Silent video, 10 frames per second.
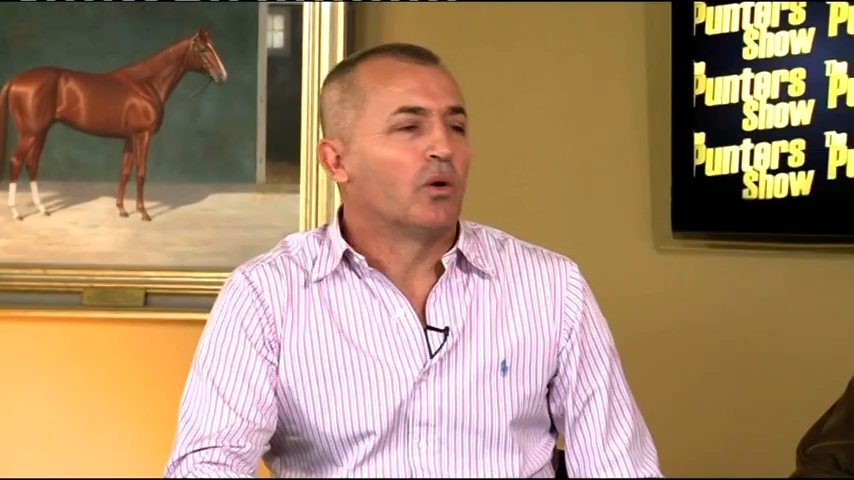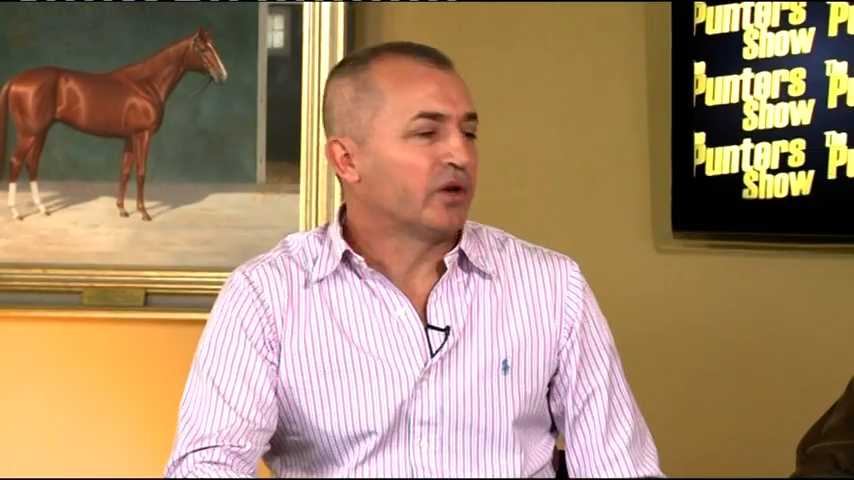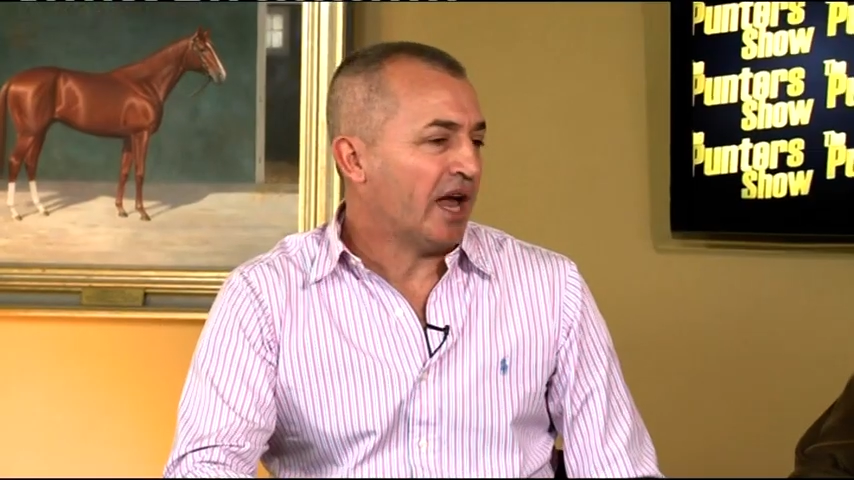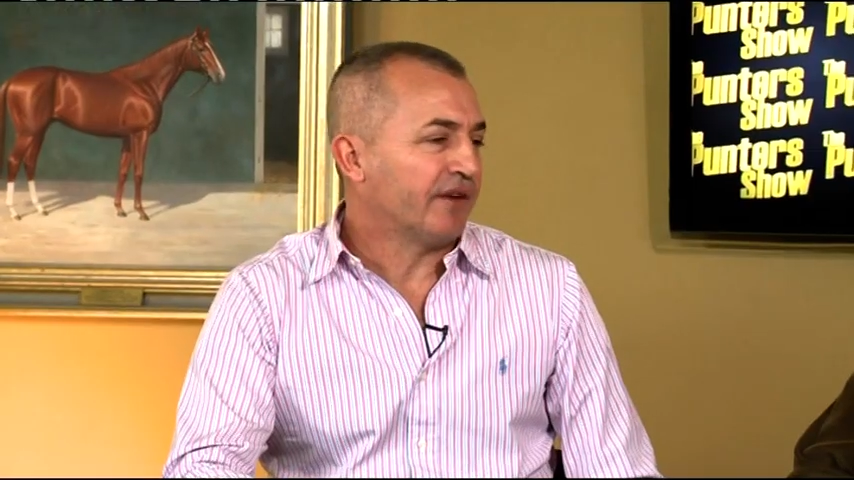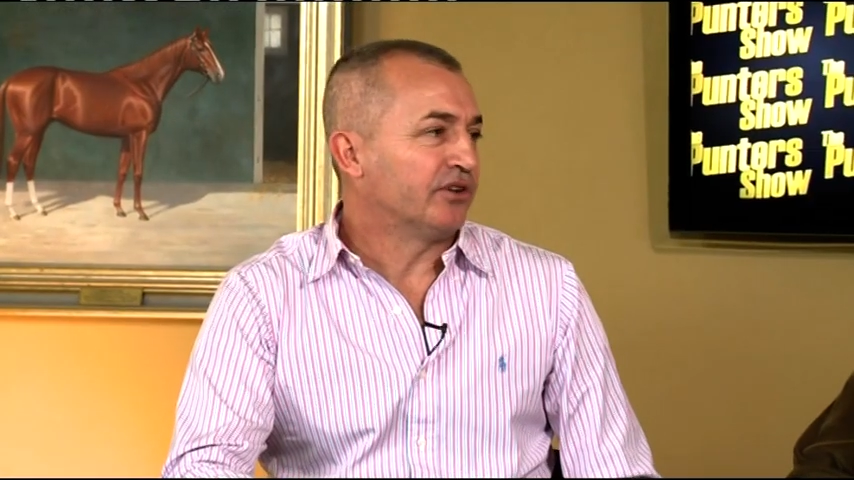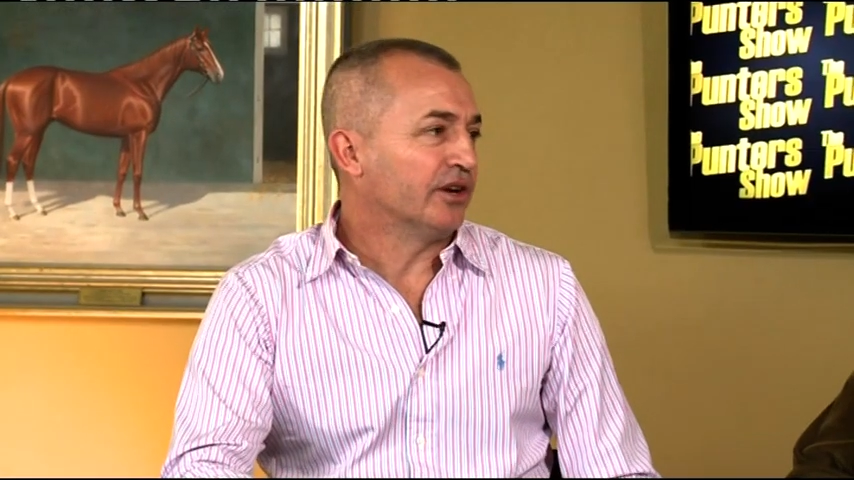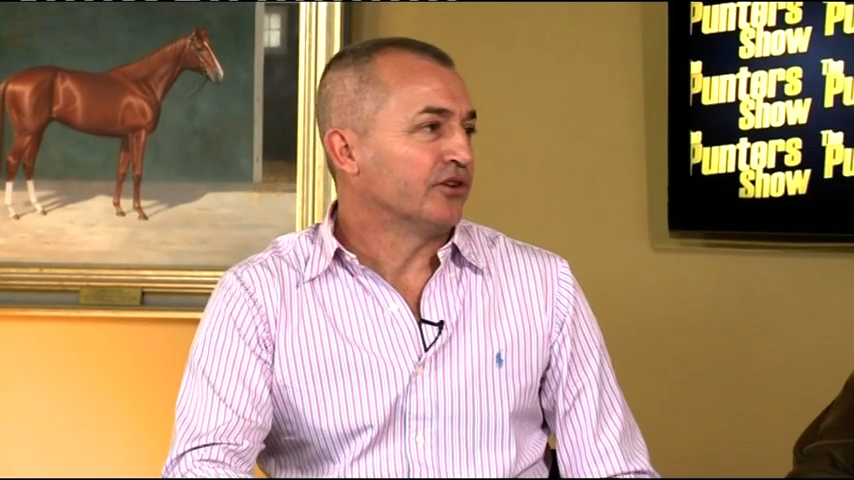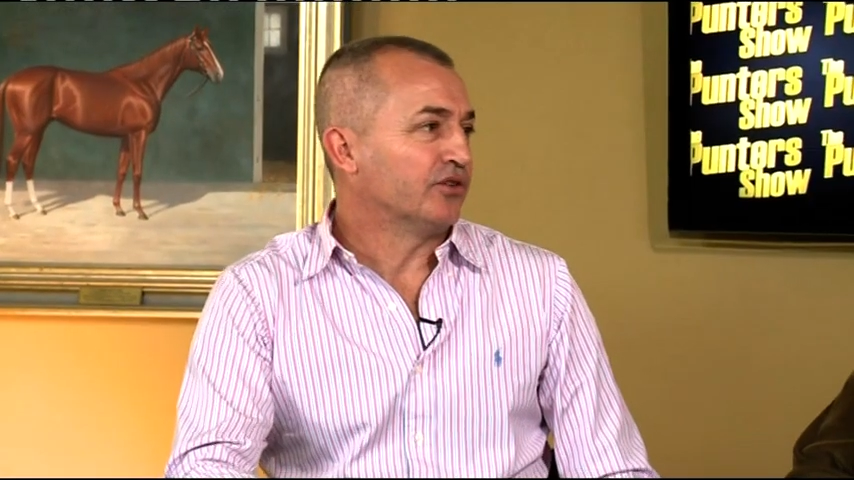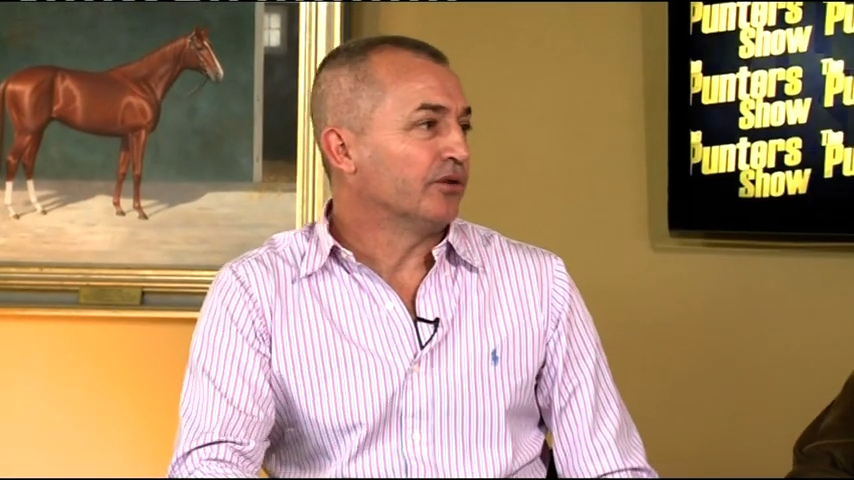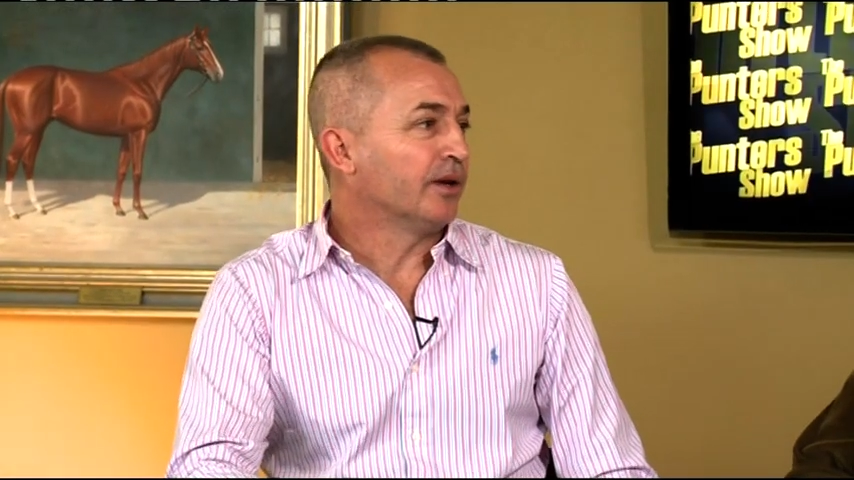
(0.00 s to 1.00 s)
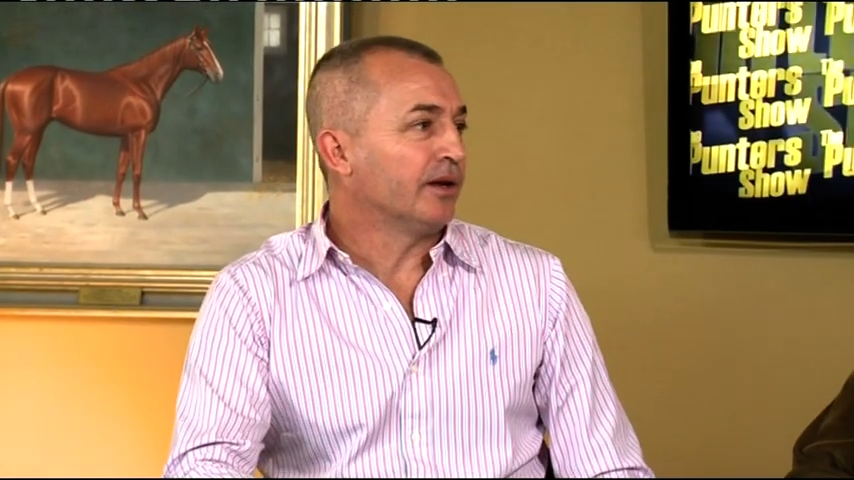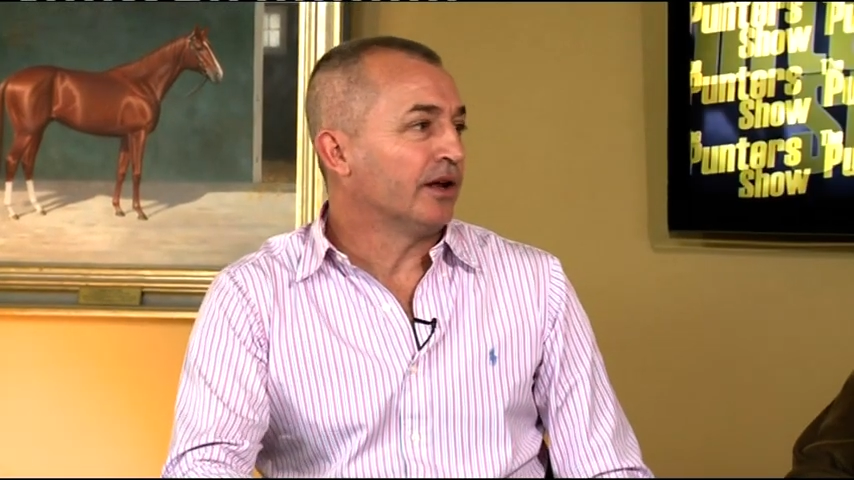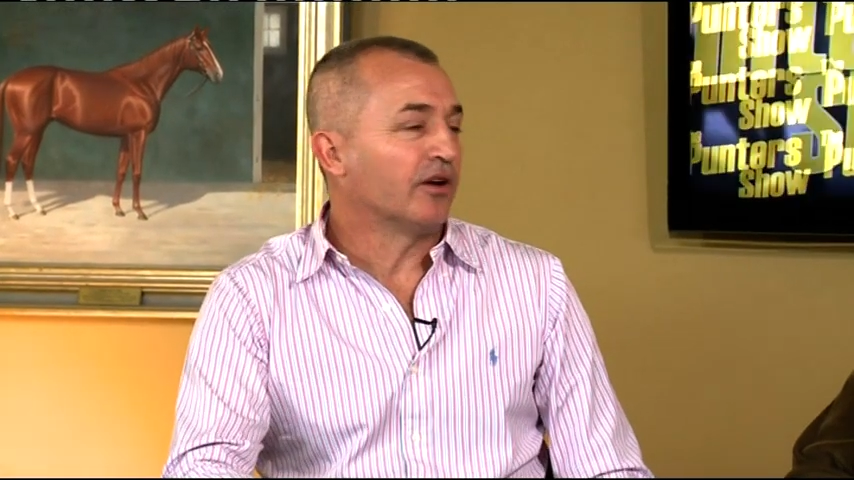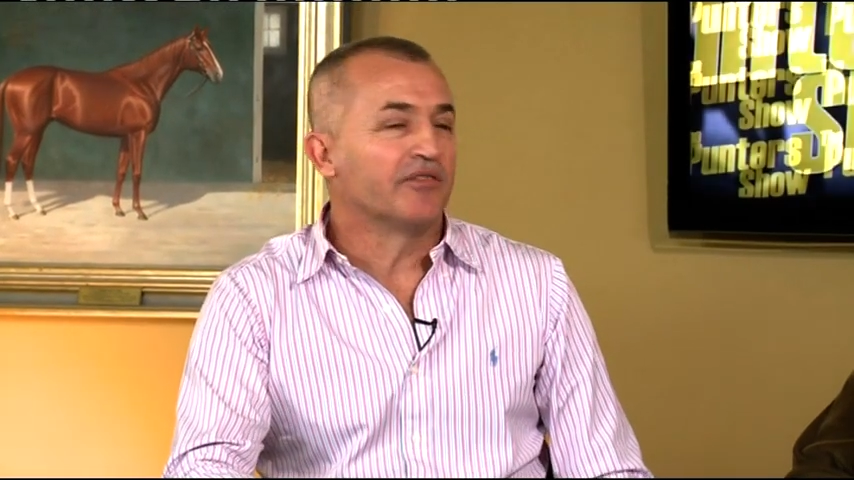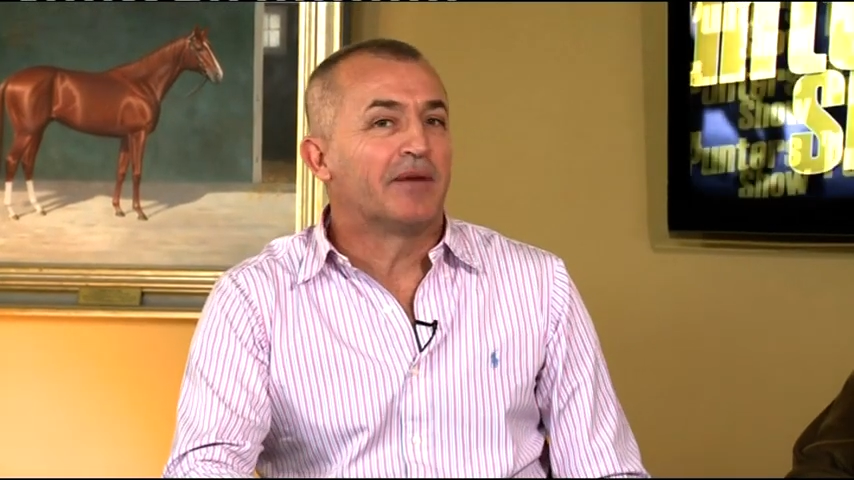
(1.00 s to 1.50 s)
you have to, don't you? And
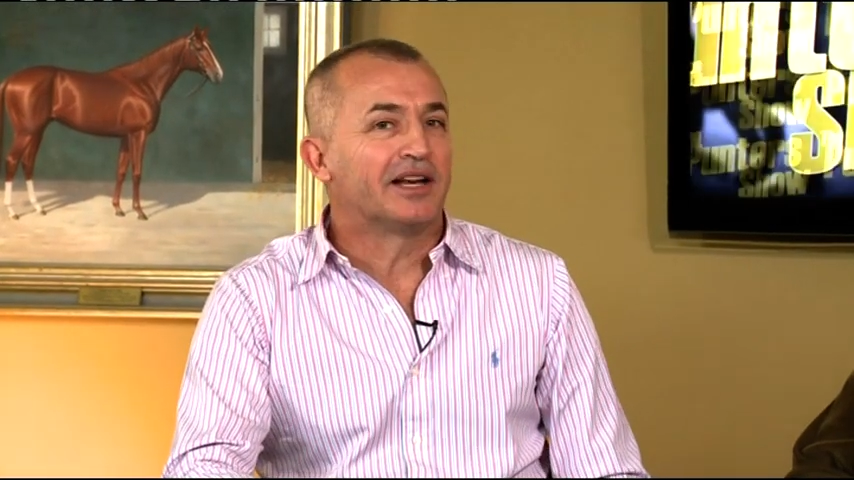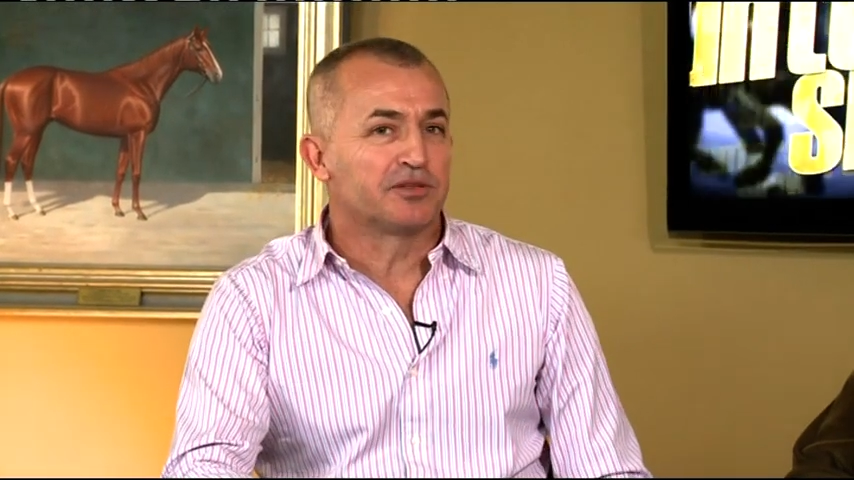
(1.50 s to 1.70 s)
I've made